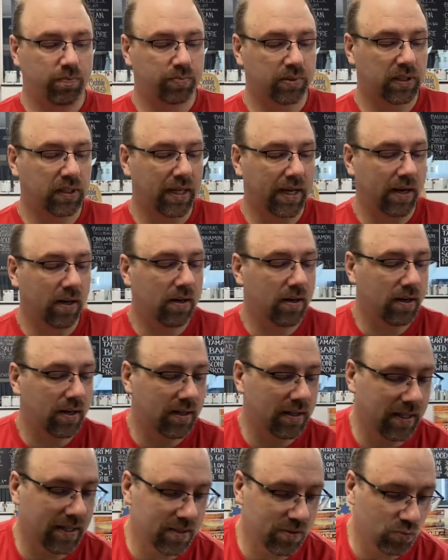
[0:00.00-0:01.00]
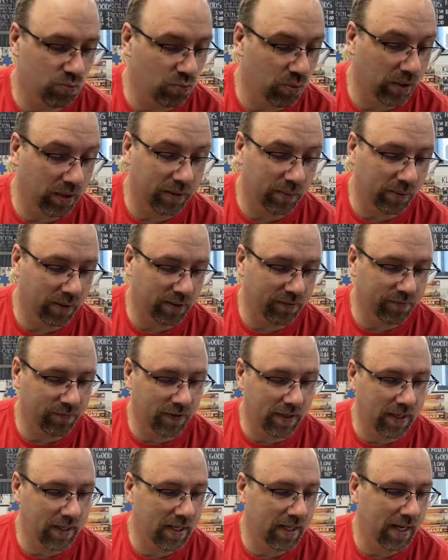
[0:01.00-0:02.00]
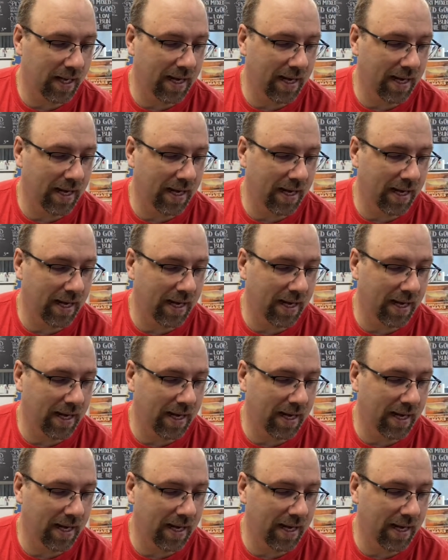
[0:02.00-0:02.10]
player that is really, really fun